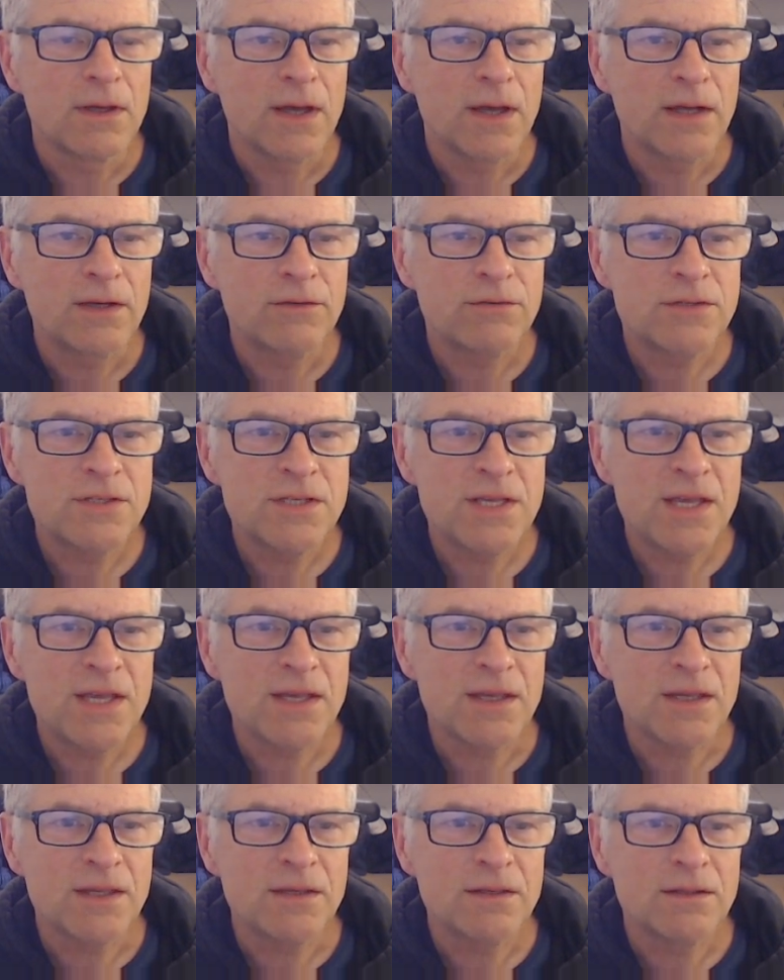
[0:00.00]
and if
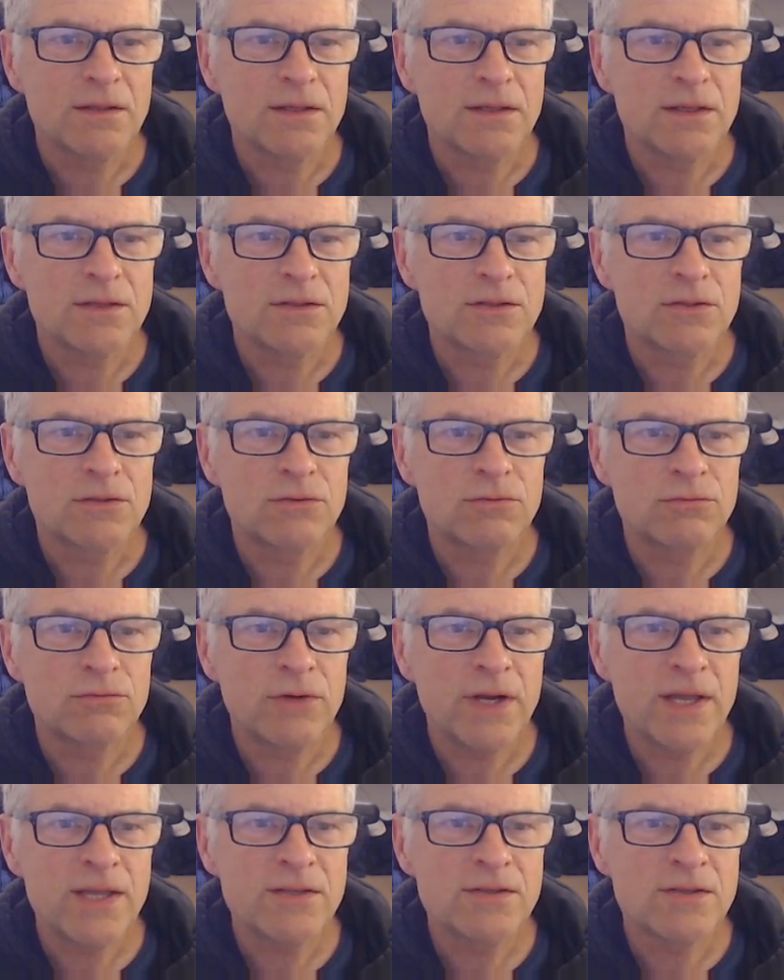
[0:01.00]
t is
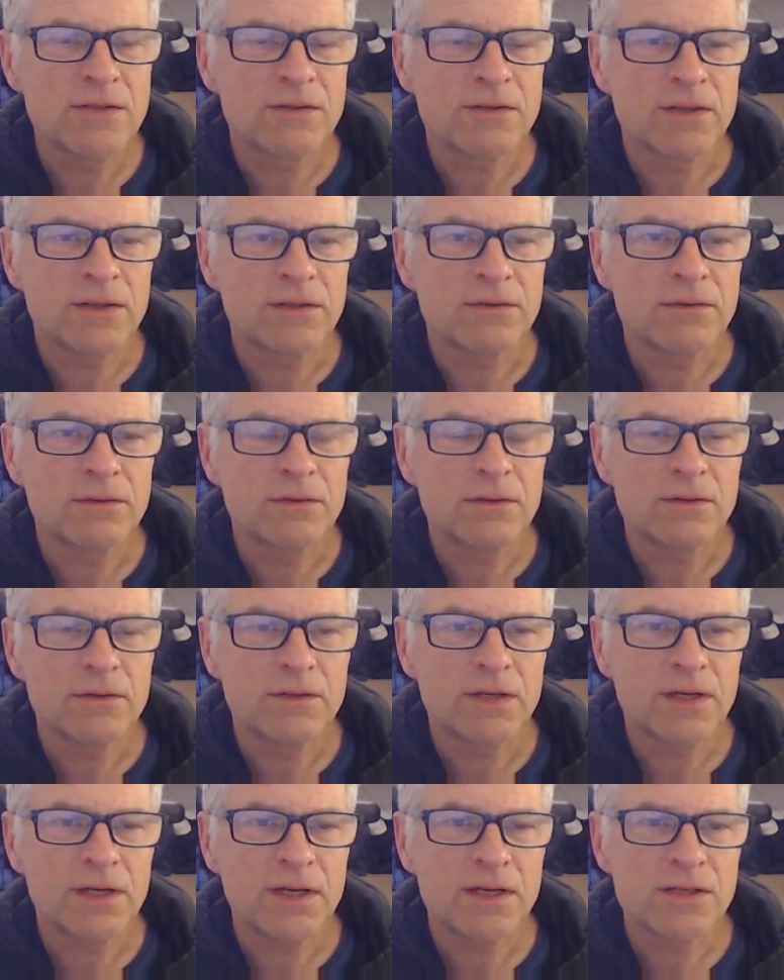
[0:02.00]
greater than
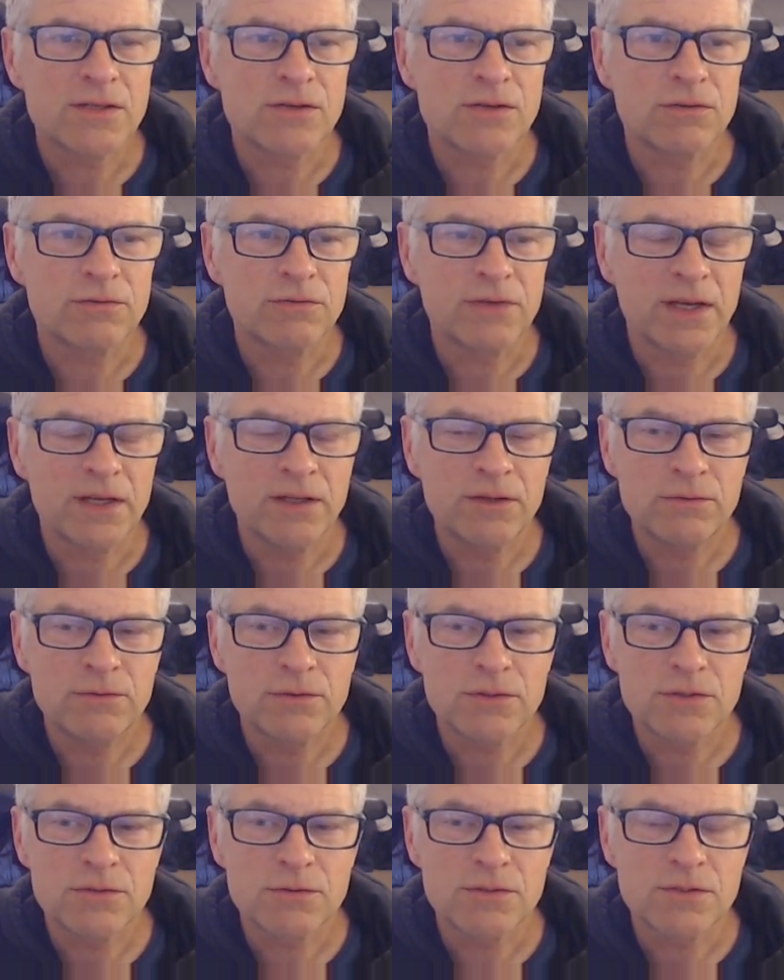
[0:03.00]
the cutoff value,
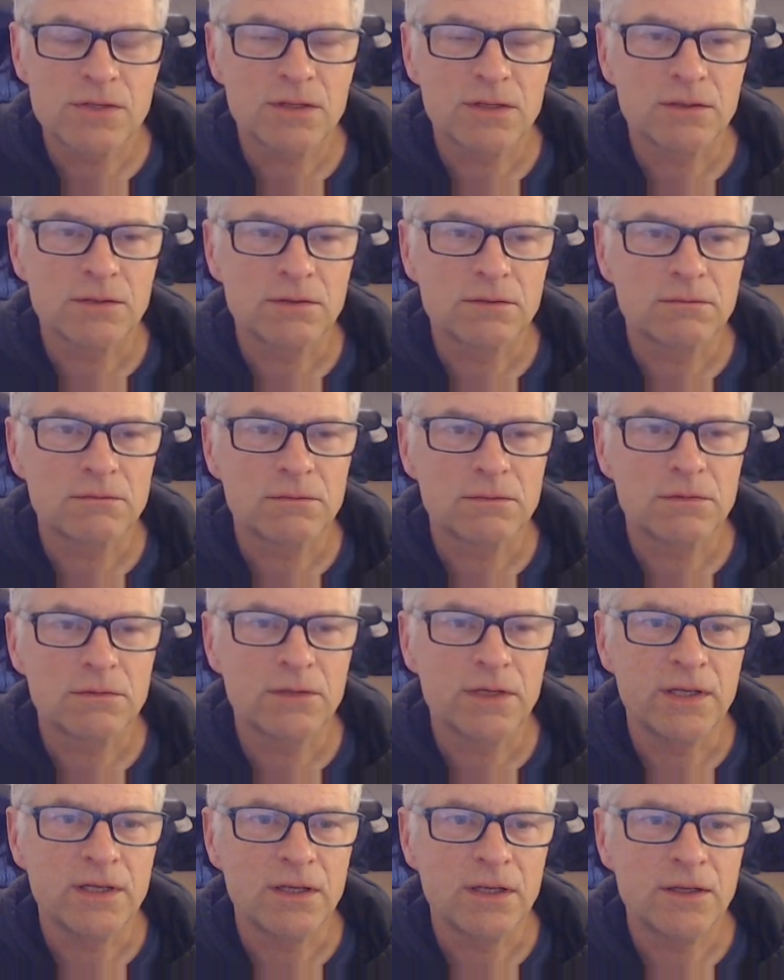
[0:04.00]
which was our
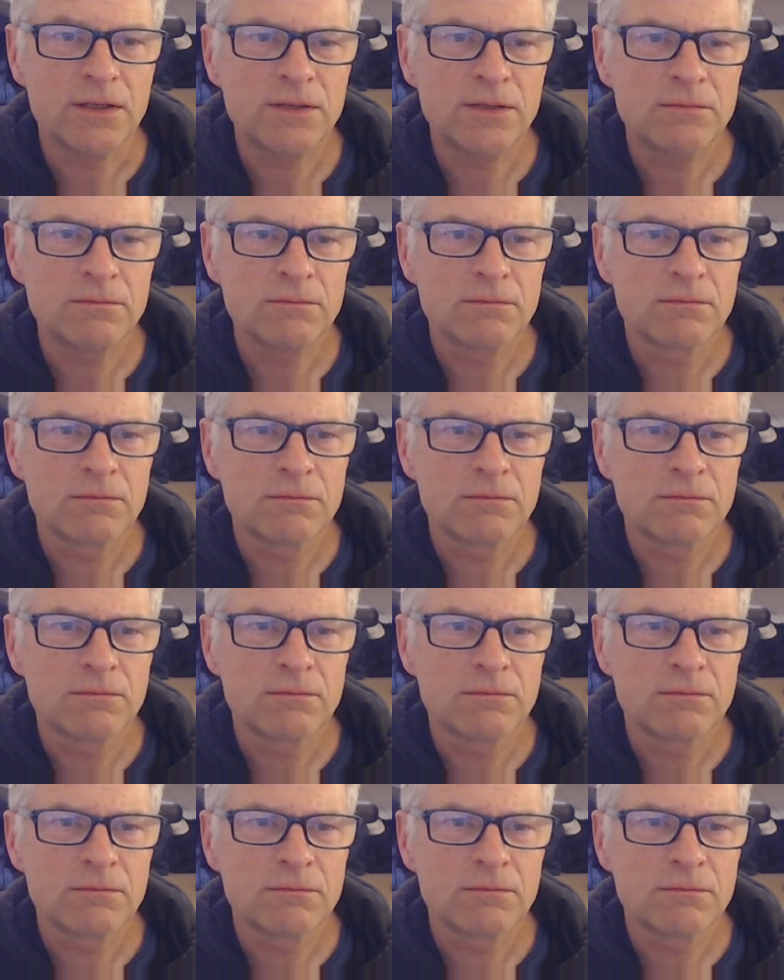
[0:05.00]
green line,